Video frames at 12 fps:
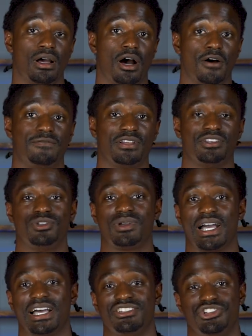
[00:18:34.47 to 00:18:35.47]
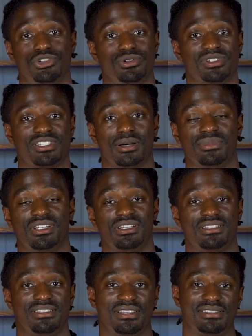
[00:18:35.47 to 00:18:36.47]
Hopefully you guys use some of
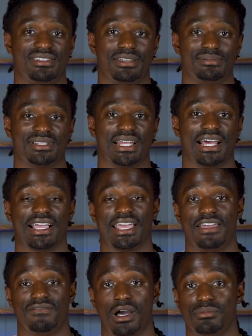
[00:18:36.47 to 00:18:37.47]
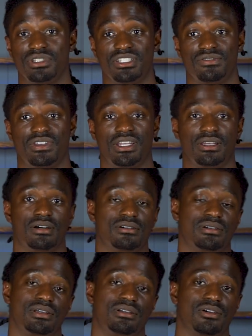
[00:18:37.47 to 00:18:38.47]
the, the tips that I gave out in this
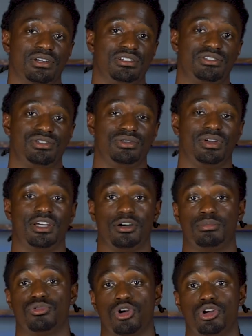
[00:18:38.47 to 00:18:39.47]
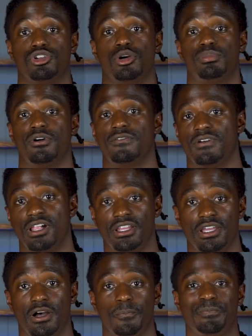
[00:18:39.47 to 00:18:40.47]
video in order to help grow your
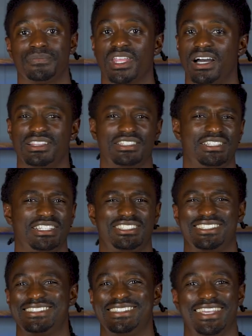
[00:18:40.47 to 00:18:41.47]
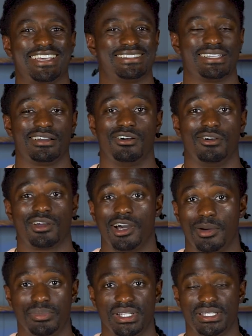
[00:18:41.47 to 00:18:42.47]
portfolio, other than just guessing on
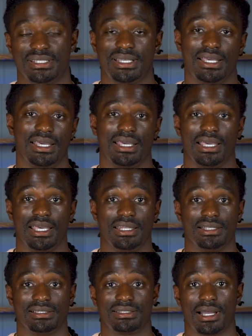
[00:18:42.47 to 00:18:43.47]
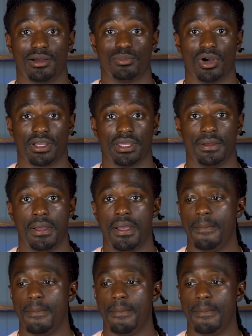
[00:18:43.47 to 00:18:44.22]
companies in the stock market.